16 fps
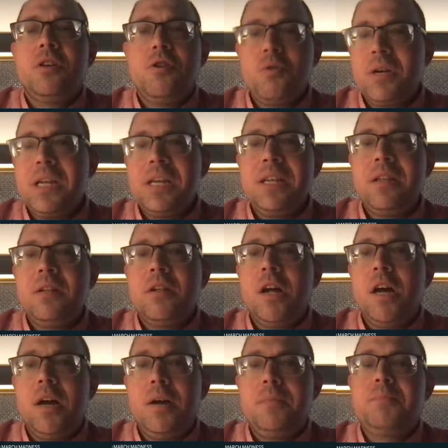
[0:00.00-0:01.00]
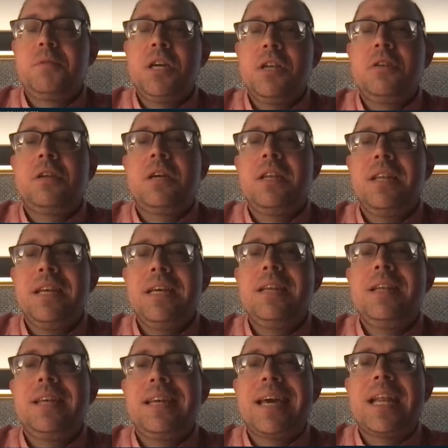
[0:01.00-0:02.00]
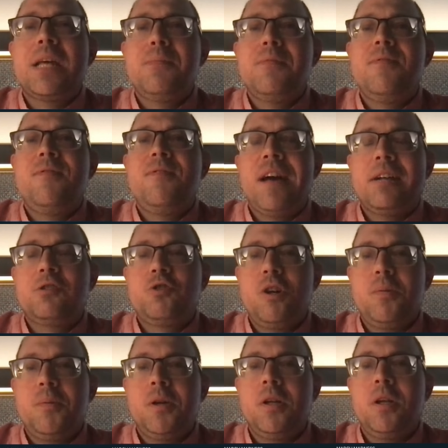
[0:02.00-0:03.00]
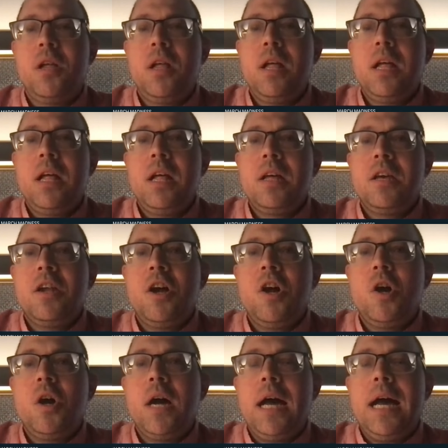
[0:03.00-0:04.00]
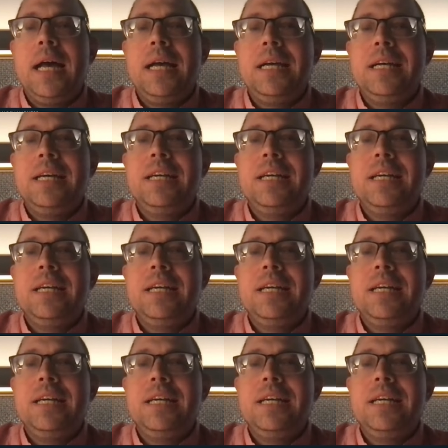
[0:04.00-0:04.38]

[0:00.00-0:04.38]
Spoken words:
You know, can Edey get him in foul trouble? You know,